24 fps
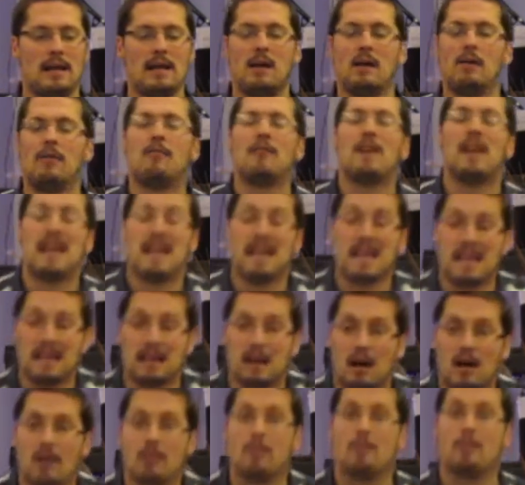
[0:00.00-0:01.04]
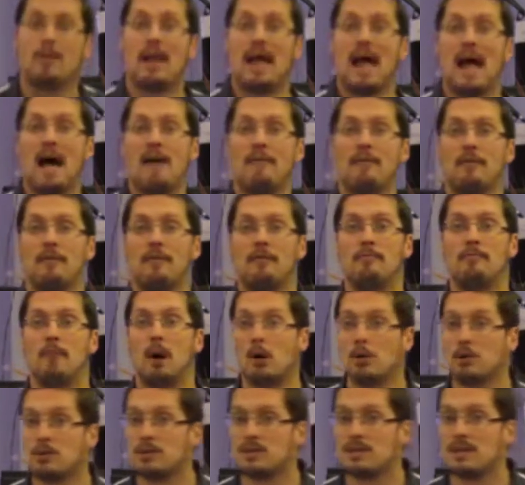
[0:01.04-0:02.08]
intervening on the behalf of
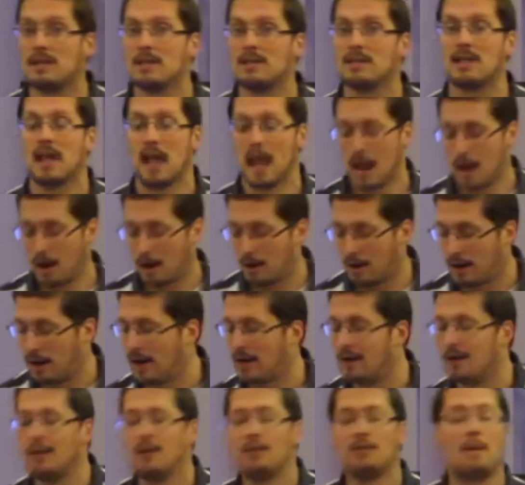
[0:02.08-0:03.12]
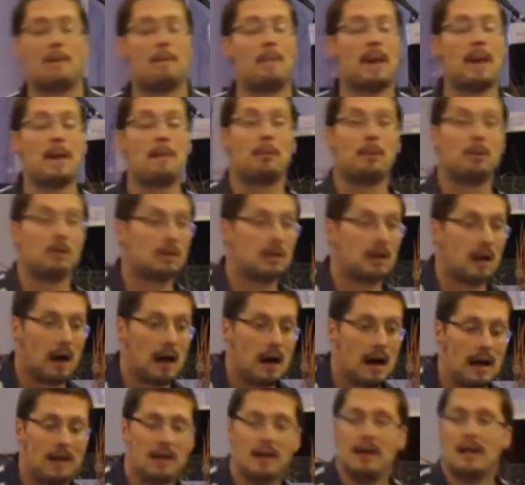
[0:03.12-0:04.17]
Moses, Aaron, the people of
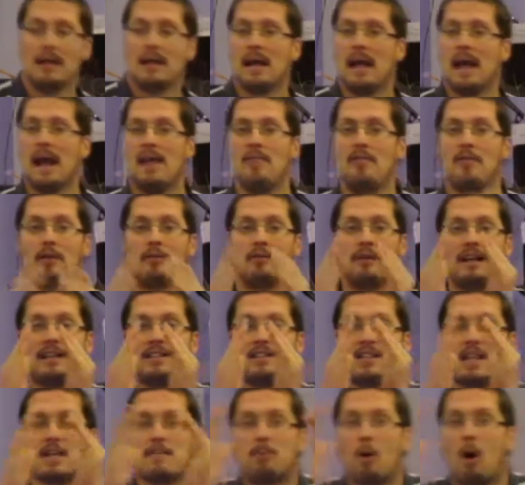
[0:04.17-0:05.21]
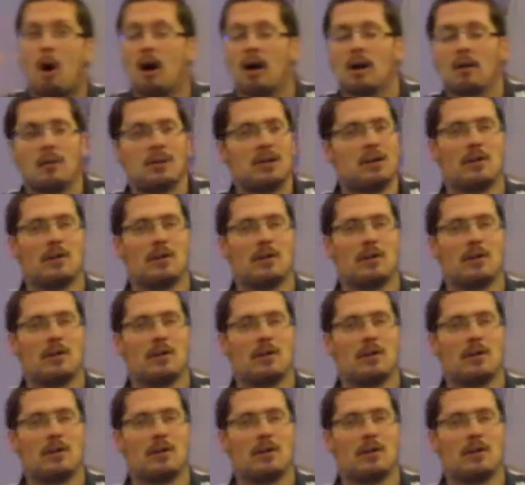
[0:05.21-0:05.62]
God, and the Red Sea parted.